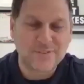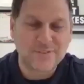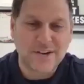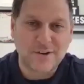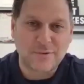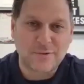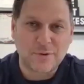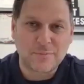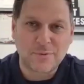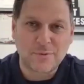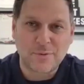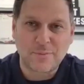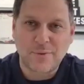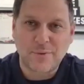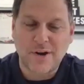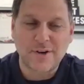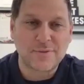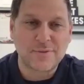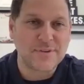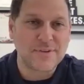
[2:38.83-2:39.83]
Yeah, we're
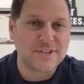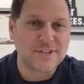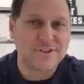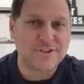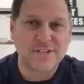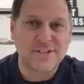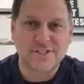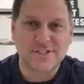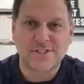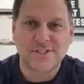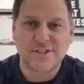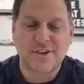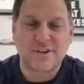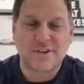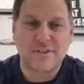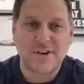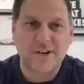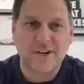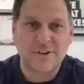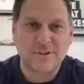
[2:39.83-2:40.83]
proud to be in Grand Junction,
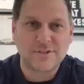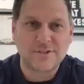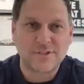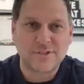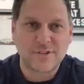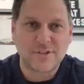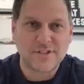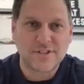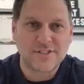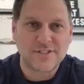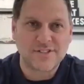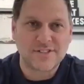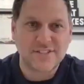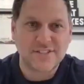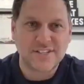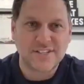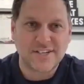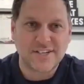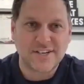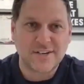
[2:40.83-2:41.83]
Colorado. So that's
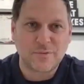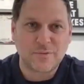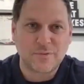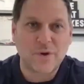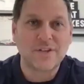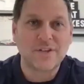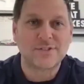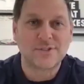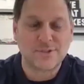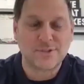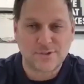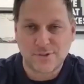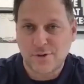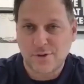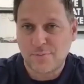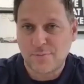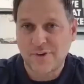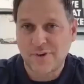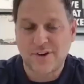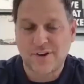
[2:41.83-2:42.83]
the western
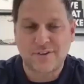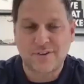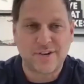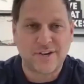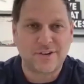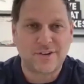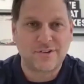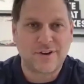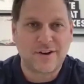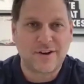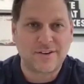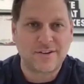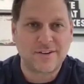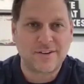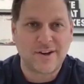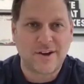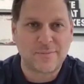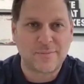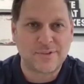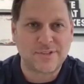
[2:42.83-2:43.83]
slope of Colorado,
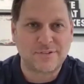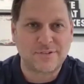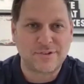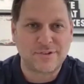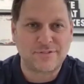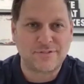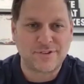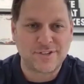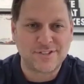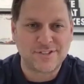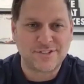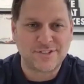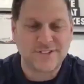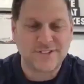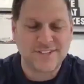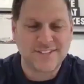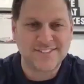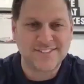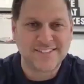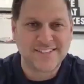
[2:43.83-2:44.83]
commonly referred
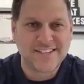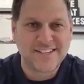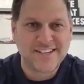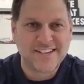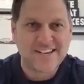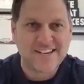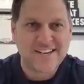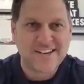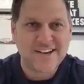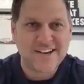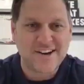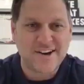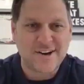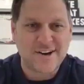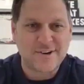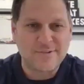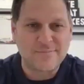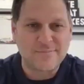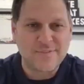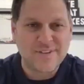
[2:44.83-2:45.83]
to as.
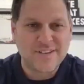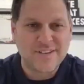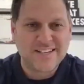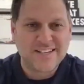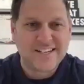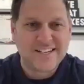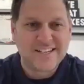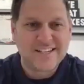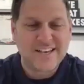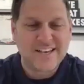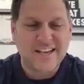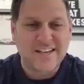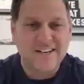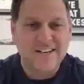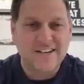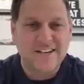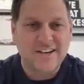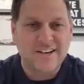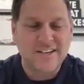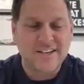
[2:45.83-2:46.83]
So
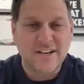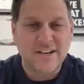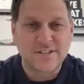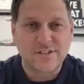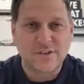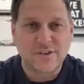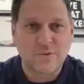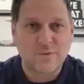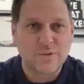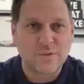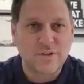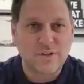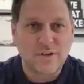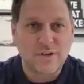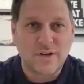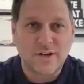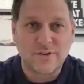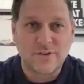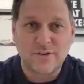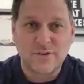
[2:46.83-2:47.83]

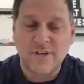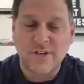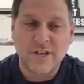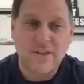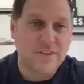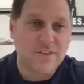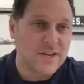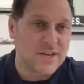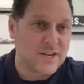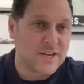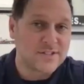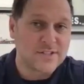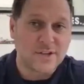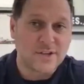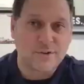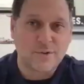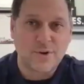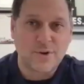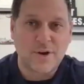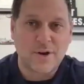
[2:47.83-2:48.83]
the unique thing is I
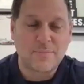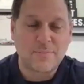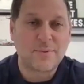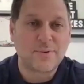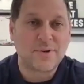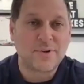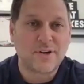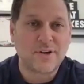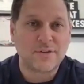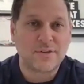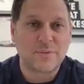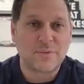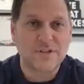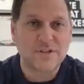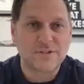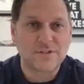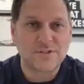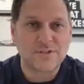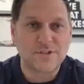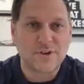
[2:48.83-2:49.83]
grew up on the
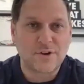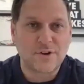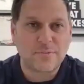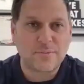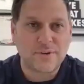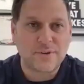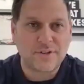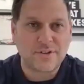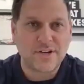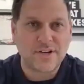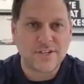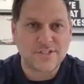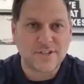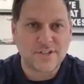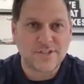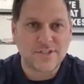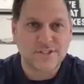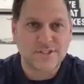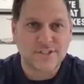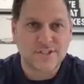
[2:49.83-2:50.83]
western slope in Grand
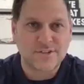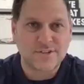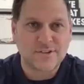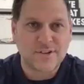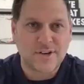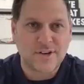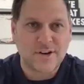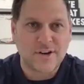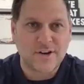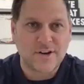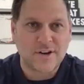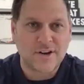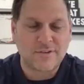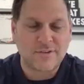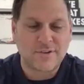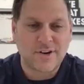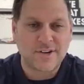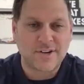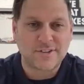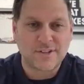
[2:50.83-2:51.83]
Junction.
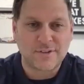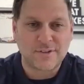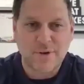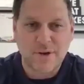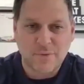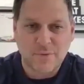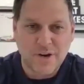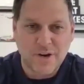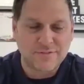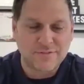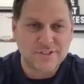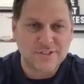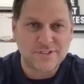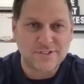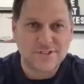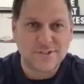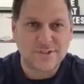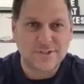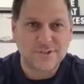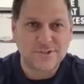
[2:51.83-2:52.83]
Ironically, my wife
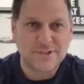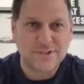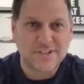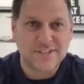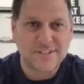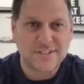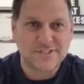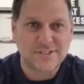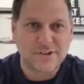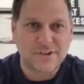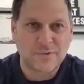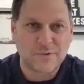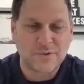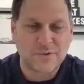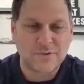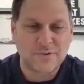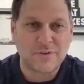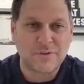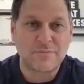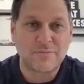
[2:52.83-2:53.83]
did too. And so
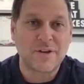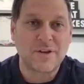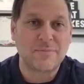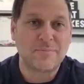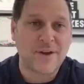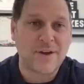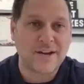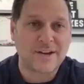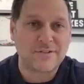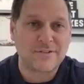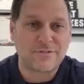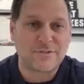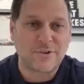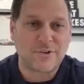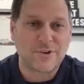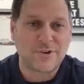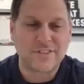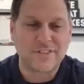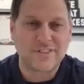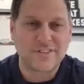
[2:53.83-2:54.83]
we've been back and
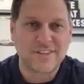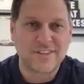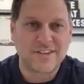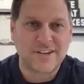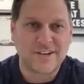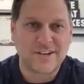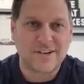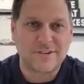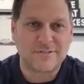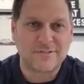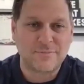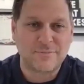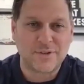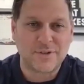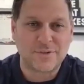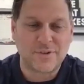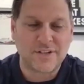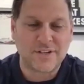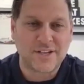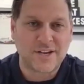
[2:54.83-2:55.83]
forth
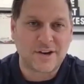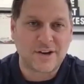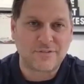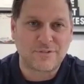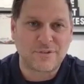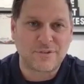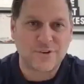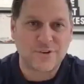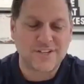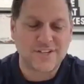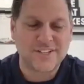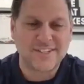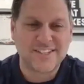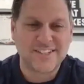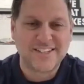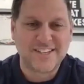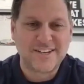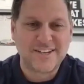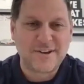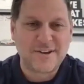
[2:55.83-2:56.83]
between California,
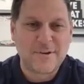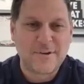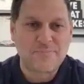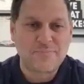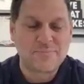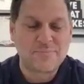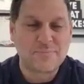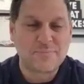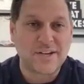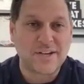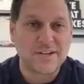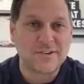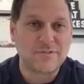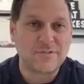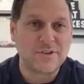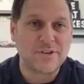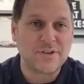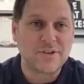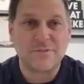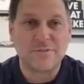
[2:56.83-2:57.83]
but
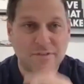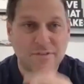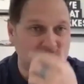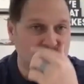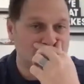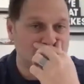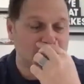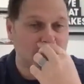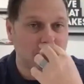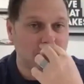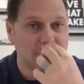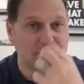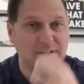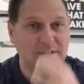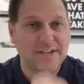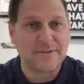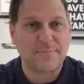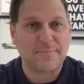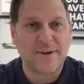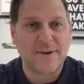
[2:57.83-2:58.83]
we eventually always
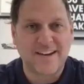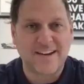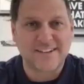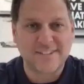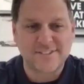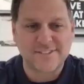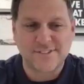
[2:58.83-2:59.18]
make it back.